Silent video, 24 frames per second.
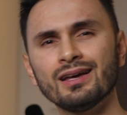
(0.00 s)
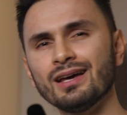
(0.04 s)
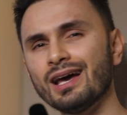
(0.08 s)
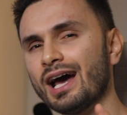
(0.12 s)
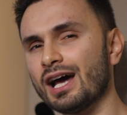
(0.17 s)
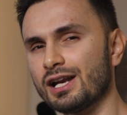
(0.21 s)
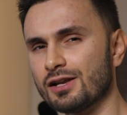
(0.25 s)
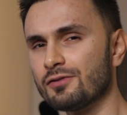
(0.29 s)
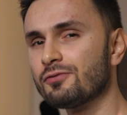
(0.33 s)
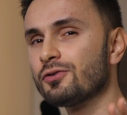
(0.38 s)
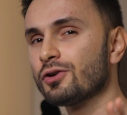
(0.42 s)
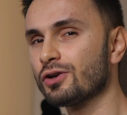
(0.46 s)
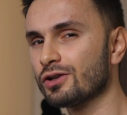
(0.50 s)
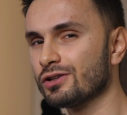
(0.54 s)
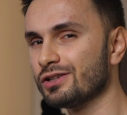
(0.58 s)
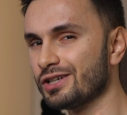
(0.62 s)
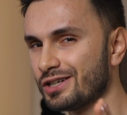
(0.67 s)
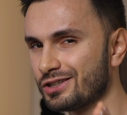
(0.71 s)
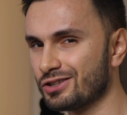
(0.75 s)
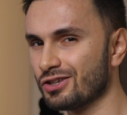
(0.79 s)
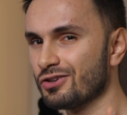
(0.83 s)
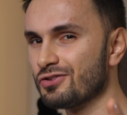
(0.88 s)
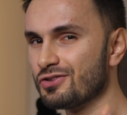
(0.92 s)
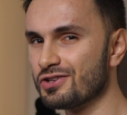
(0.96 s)
And if you
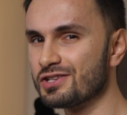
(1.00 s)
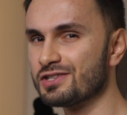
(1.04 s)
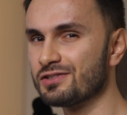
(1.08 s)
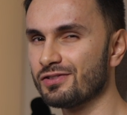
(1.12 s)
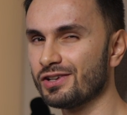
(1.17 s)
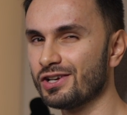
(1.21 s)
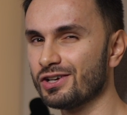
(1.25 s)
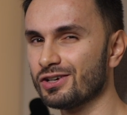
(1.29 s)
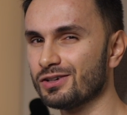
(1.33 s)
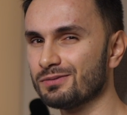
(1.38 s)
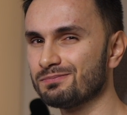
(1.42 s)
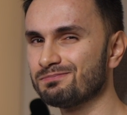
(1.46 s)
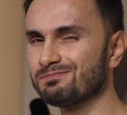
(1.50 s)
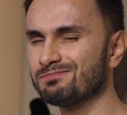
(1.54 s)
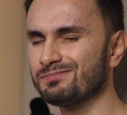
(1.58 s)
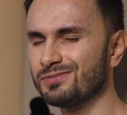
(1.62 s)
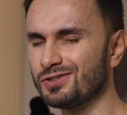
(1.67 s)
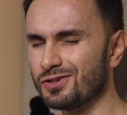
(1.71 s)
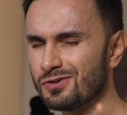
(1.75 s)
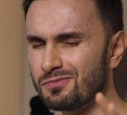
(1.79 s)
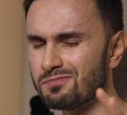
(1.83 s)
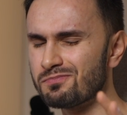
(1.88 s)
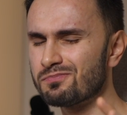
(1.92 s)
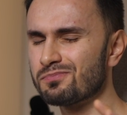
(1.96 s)
clicked on this video,
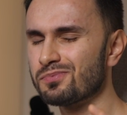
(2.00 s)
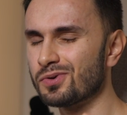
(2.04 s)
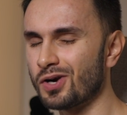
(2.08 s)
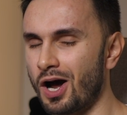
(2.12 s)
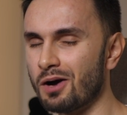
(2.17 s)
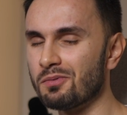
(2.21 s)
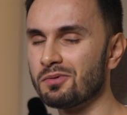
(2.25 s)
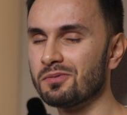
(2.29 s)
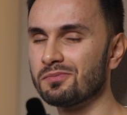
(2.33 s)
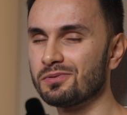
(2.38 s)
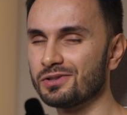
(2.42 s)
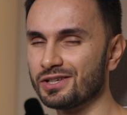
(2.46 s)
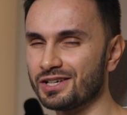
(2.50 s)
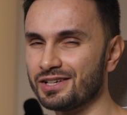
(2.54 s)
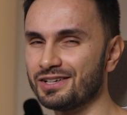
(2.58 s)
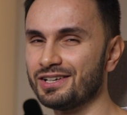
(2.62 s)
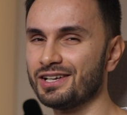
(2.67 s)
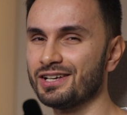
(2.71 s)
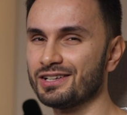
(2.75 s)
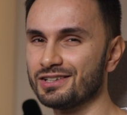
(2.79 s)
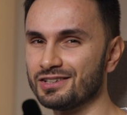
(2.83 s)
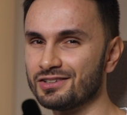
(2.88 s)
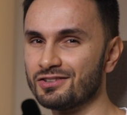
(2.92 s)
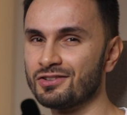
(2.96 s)
you probably
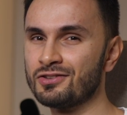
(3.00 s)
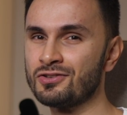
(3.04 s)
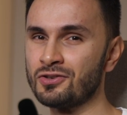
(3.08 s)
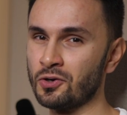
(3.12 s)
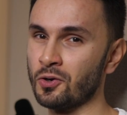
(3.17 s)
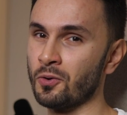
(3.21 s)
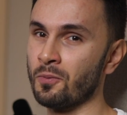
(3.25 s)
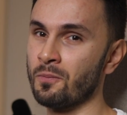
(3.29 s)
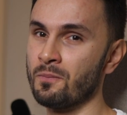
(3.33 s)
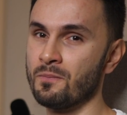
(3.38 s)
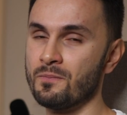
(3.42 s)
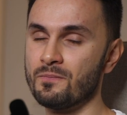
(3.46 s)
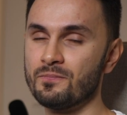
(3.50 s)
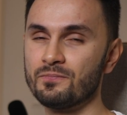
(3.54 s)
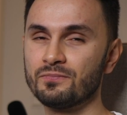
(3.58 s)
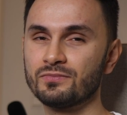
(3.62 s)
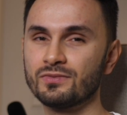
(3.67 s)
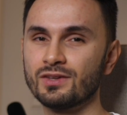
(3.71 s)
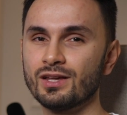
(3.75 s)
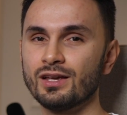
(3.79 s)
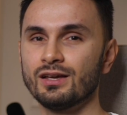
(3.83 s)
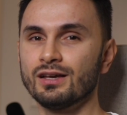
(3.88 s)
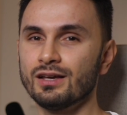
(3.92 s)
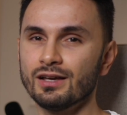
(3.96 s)
need it too.
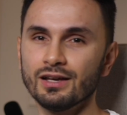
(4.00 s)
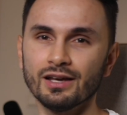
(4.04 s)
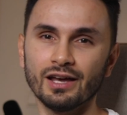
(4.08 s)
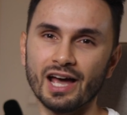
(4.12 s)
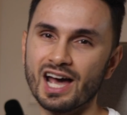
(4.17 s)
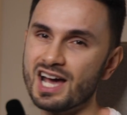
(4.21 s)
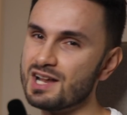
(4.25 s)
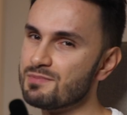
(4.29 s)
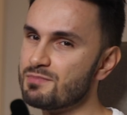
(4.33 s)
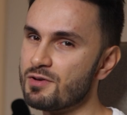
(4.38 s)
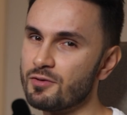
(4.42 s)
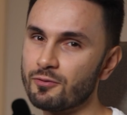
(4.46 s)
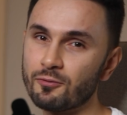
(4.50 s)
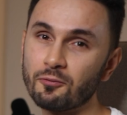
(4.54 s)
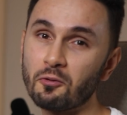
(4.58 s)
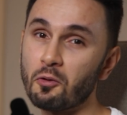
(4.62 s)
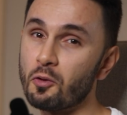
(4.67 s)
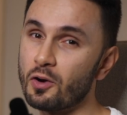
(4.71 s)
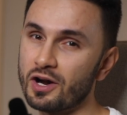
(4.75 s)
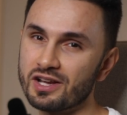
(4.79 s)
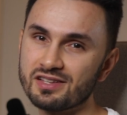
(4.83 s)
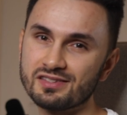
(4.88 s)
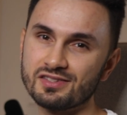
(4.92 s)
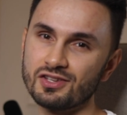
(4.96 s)
And
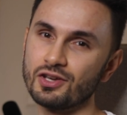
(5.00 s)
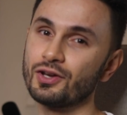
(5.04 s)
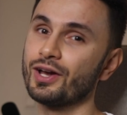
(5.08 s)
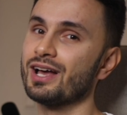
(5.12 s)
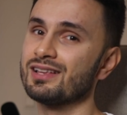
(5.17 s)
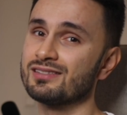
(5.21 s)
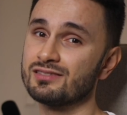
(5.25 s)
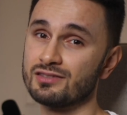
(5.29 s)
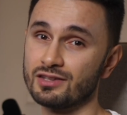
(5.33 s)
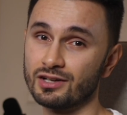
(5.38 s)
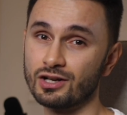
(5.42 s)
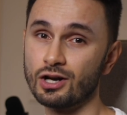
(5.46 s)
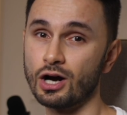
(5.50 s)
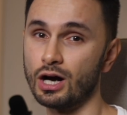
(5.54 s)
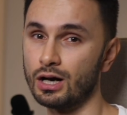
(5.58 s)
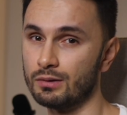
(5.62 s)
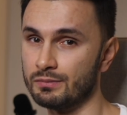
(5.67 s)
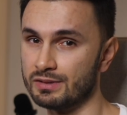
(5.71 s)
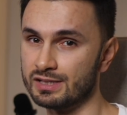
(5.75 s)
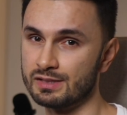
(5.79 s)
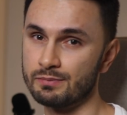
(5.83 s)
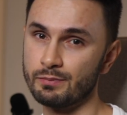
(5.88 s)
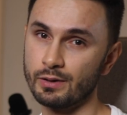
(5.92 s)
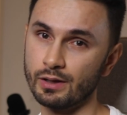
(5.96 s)
before I see you guys in the
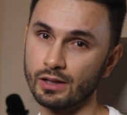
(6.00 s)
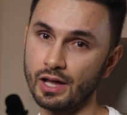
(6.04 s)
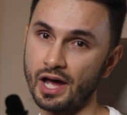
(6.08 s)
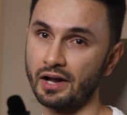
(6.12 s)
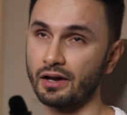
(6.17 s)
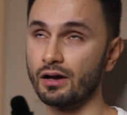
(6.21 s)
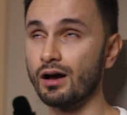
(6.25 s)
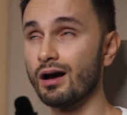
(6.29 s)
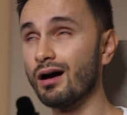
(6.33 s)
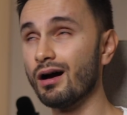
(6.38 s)
comments be like,